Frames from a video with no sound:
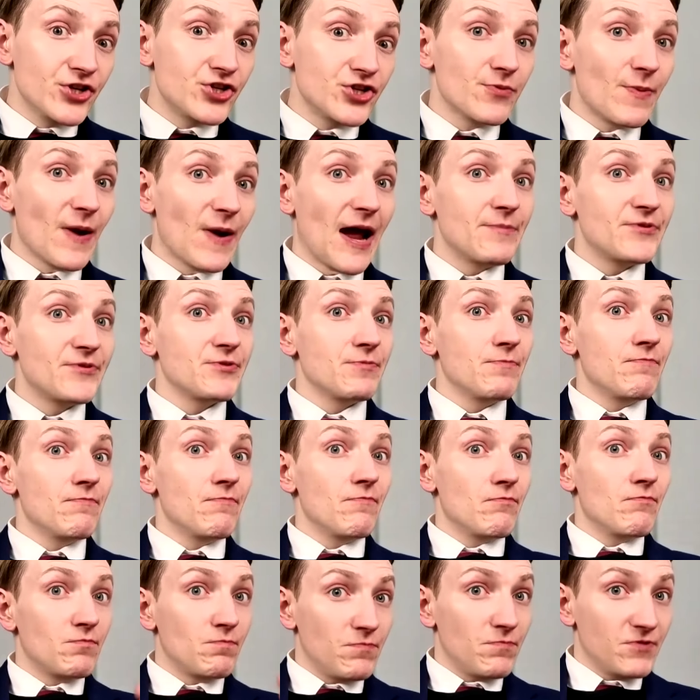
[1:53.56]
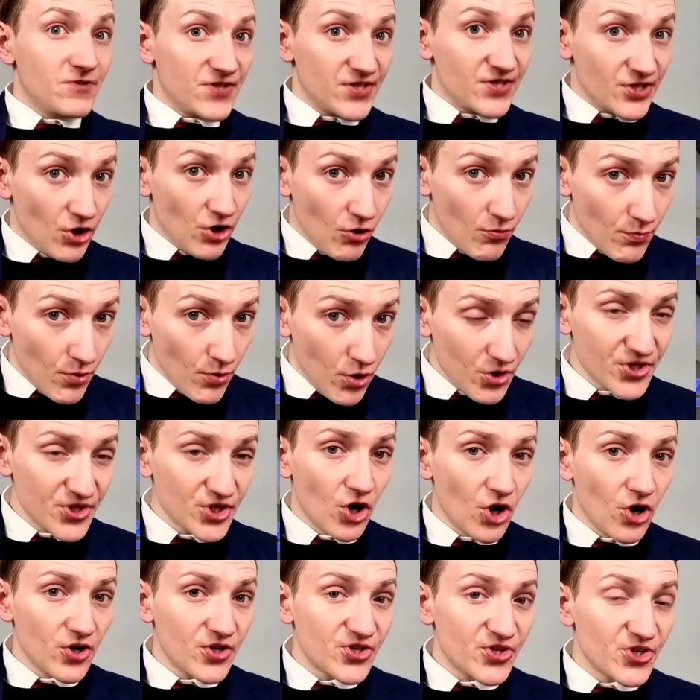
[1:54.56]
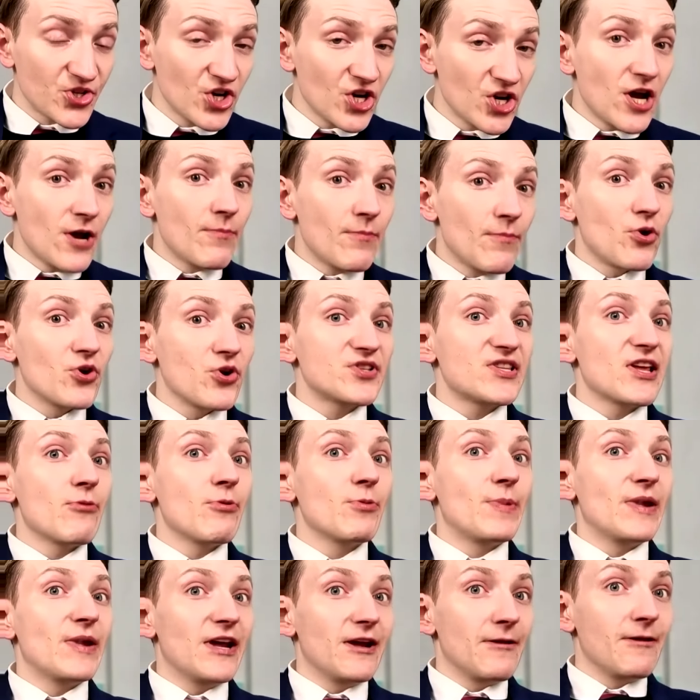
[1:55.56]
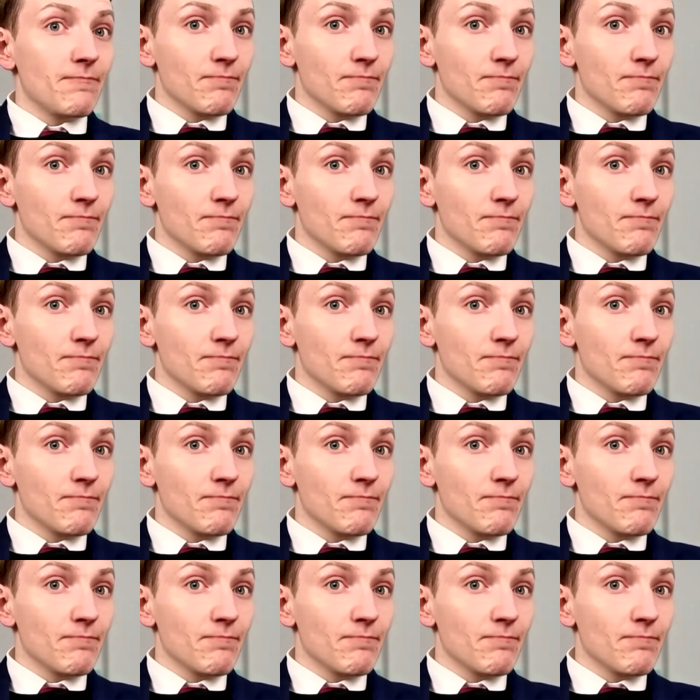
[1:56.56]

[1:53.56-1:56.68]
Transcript: to perhaps sell more stocks because they were being